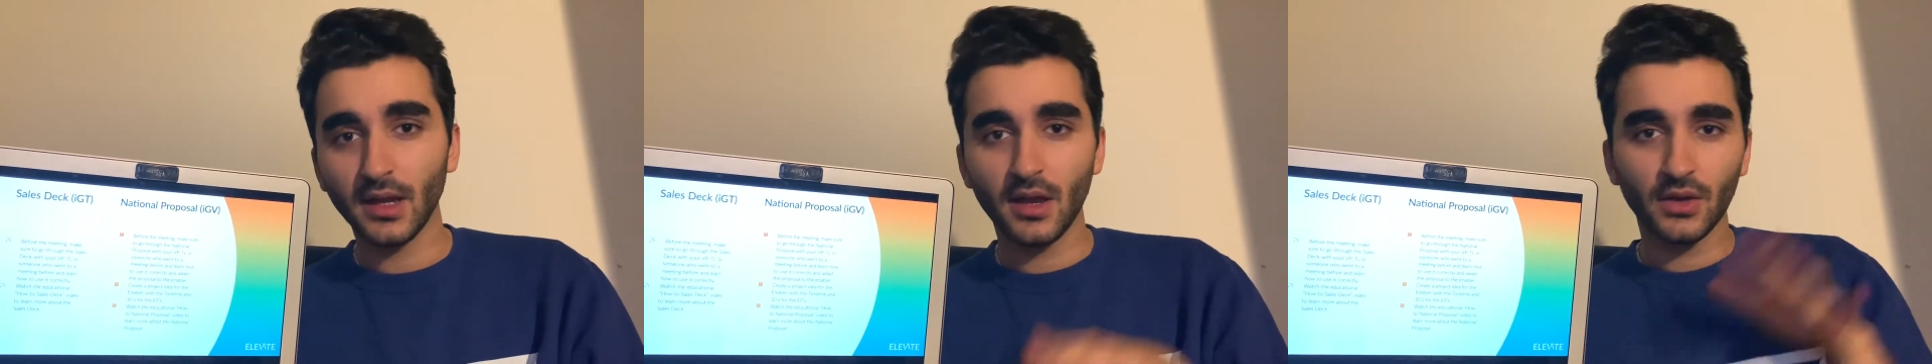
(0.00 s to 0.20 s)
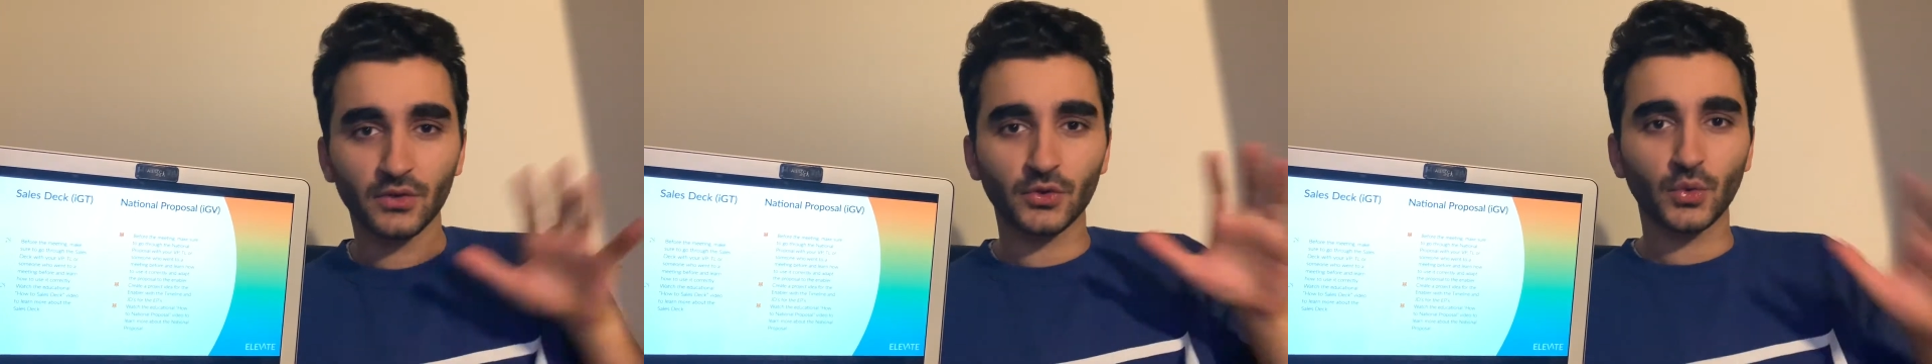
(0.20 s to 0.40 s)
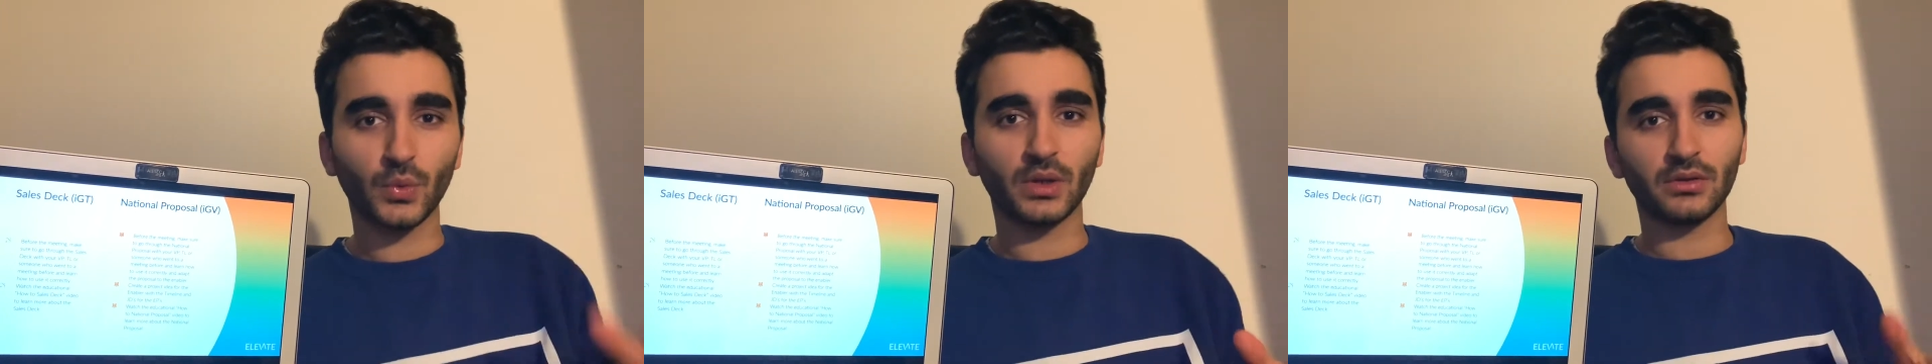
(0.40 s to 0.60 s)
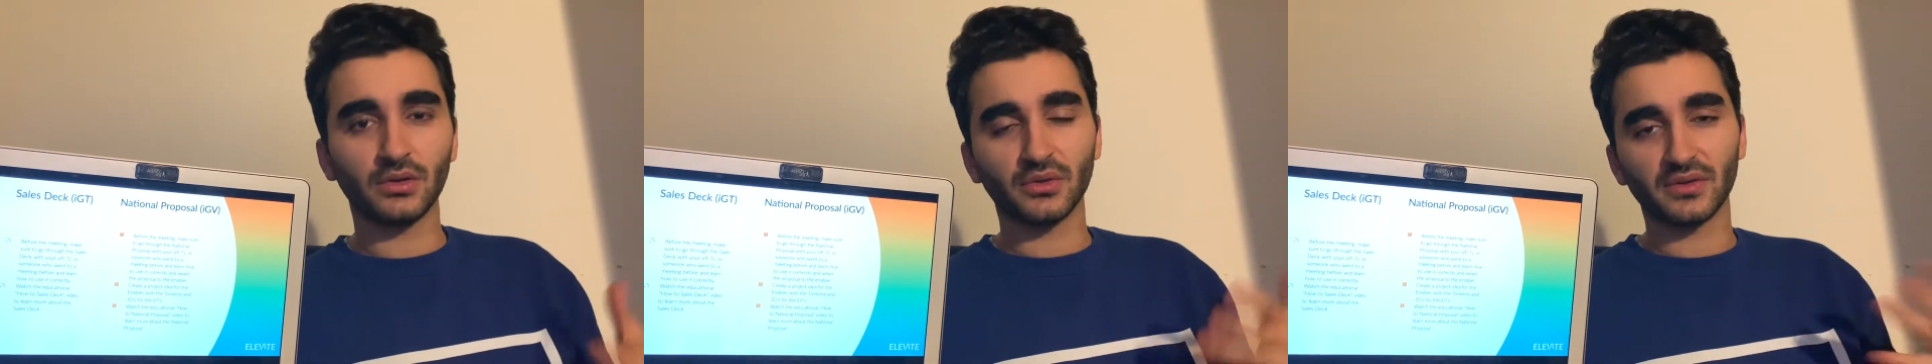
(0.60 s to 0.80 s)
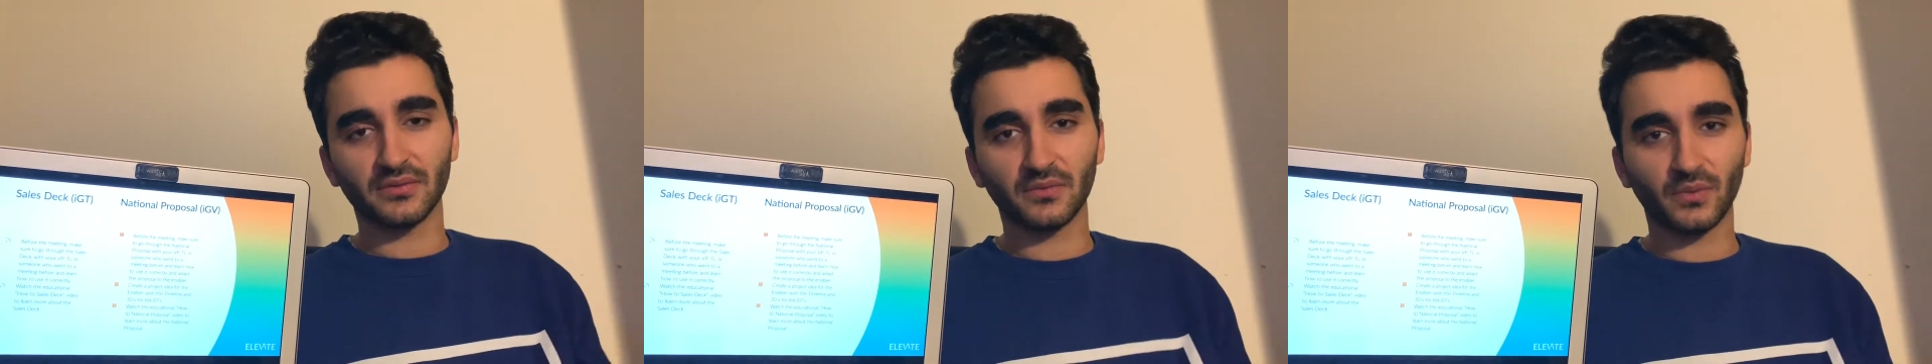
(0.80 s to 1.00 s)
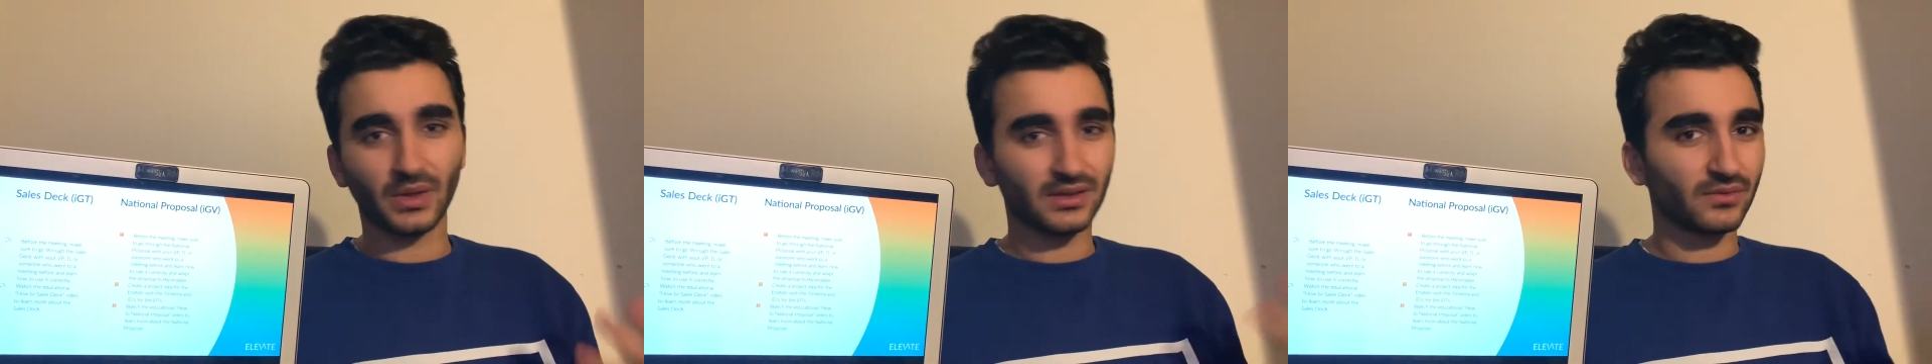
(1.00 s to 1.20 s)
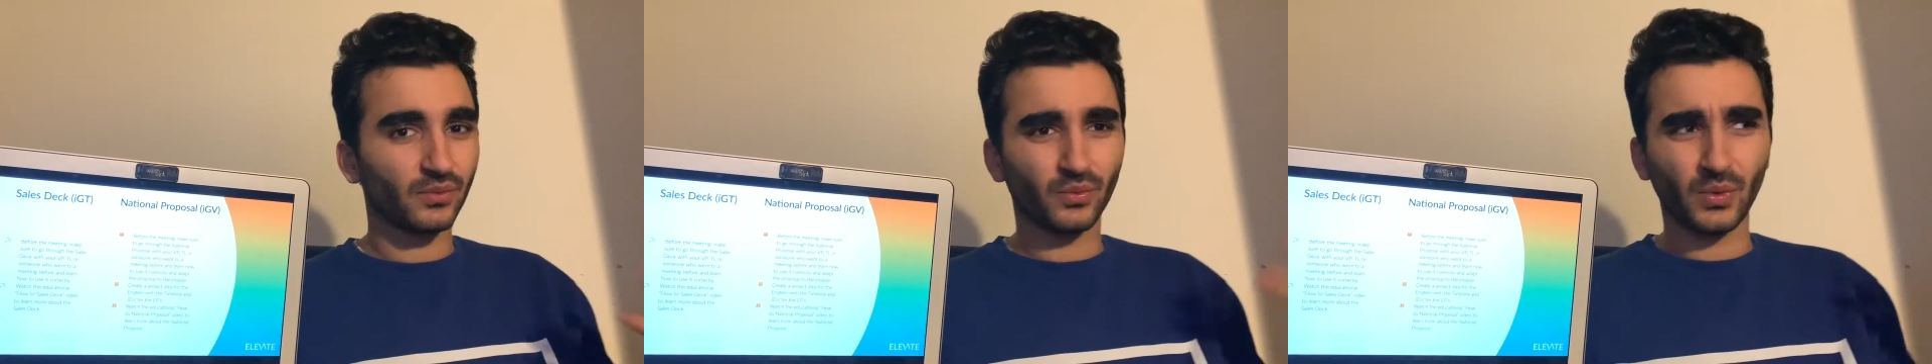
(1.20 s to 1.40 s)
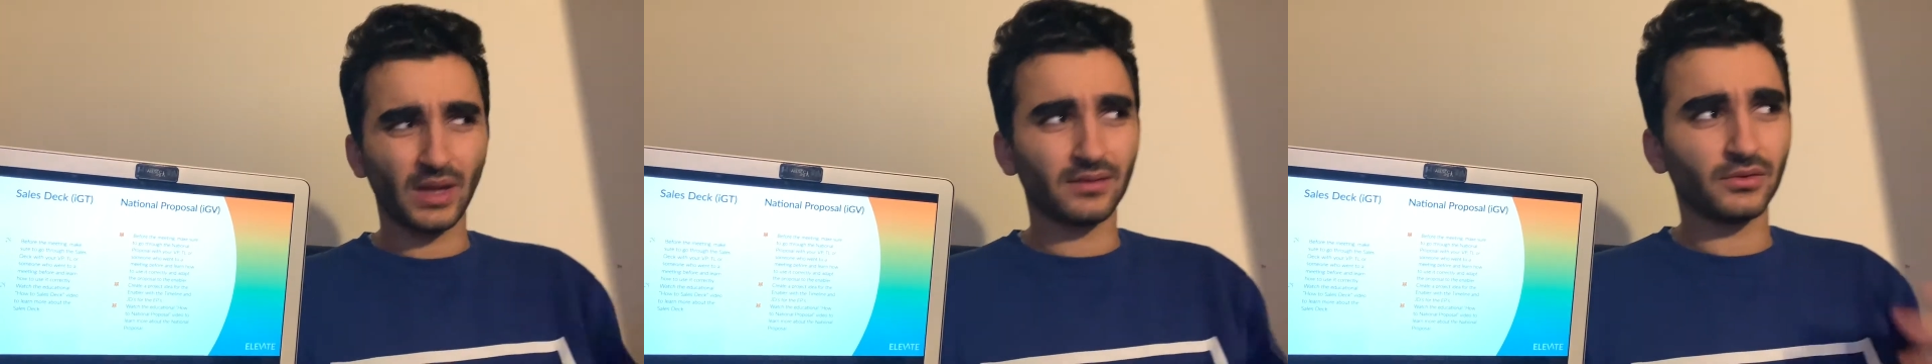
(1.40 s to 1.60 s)
So when
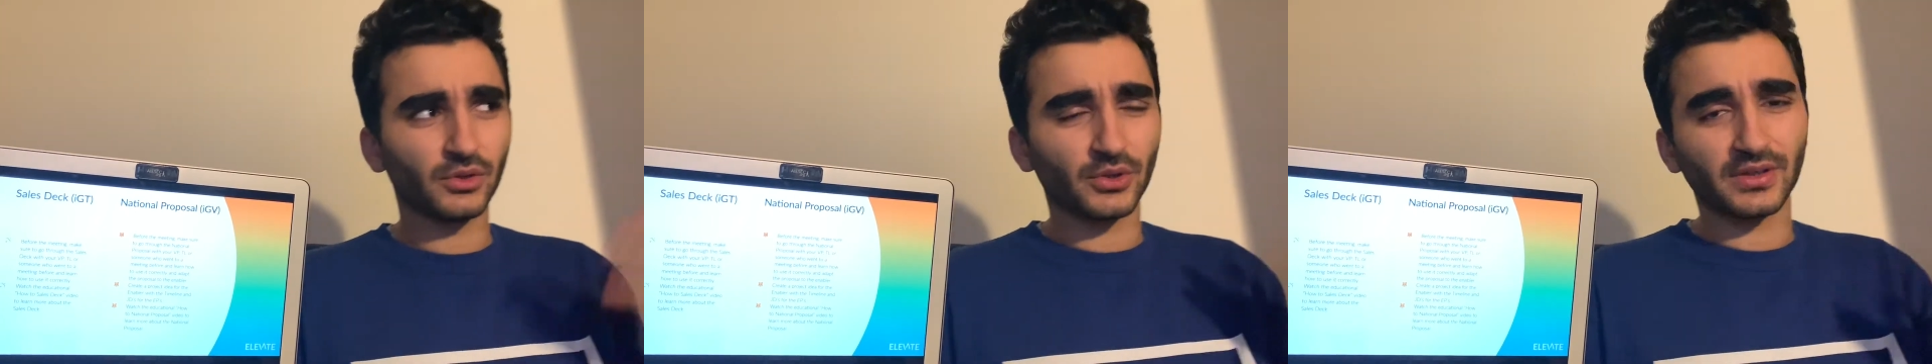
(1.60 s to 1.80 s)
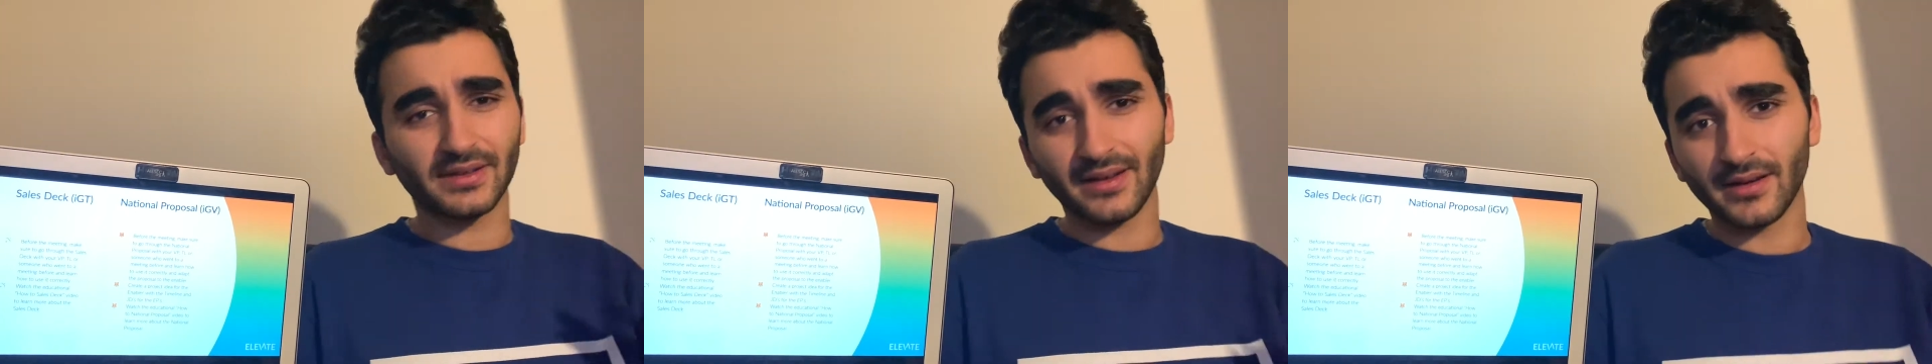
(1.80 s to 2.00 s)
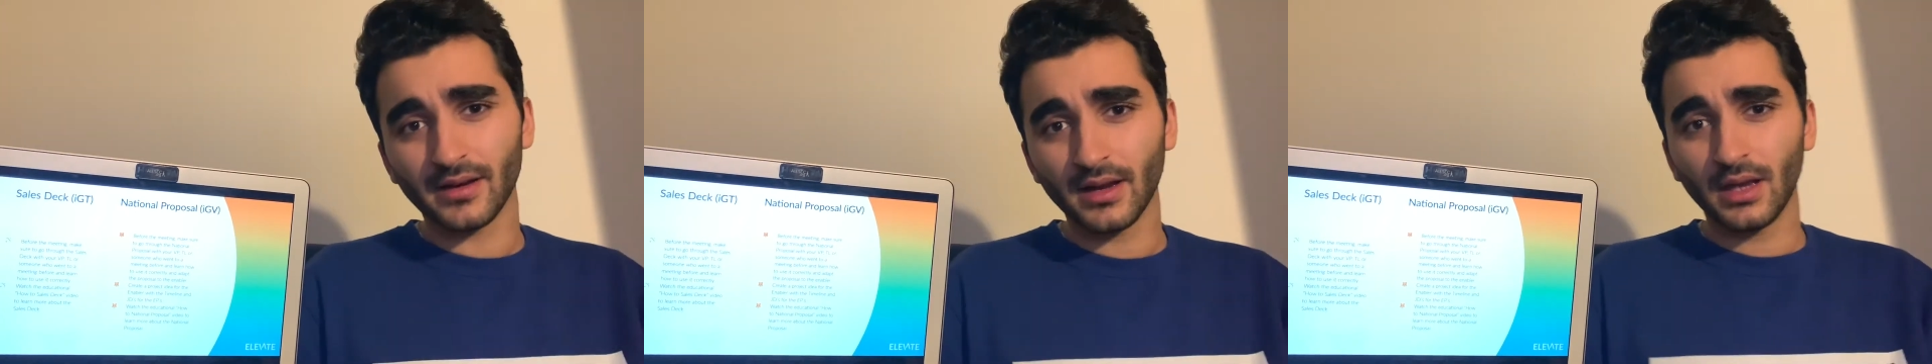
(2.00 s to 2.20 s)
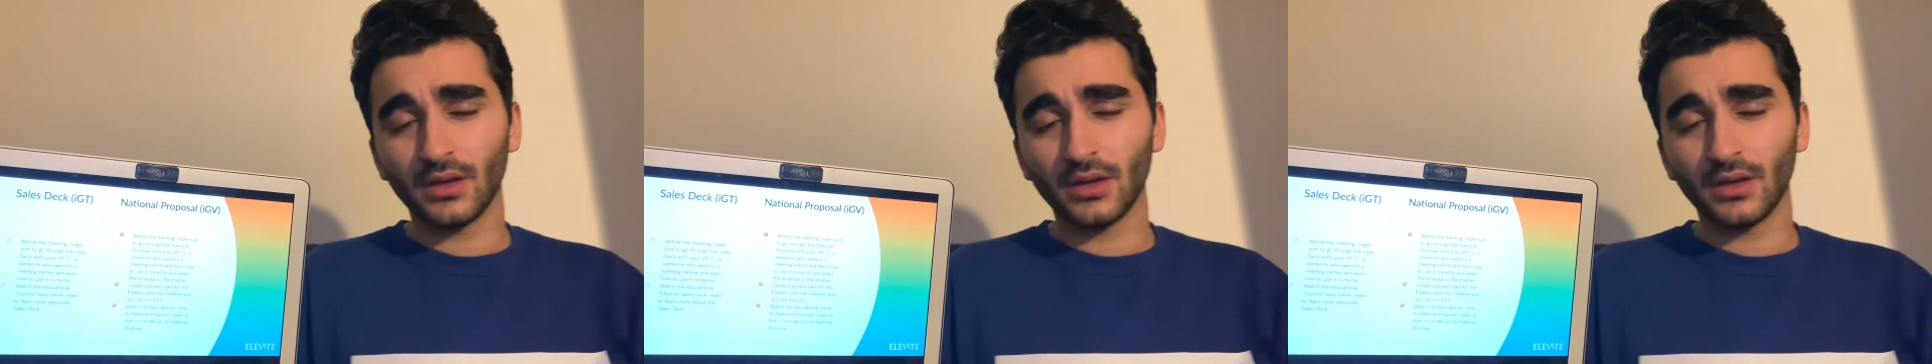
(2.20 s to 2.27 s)
you're there,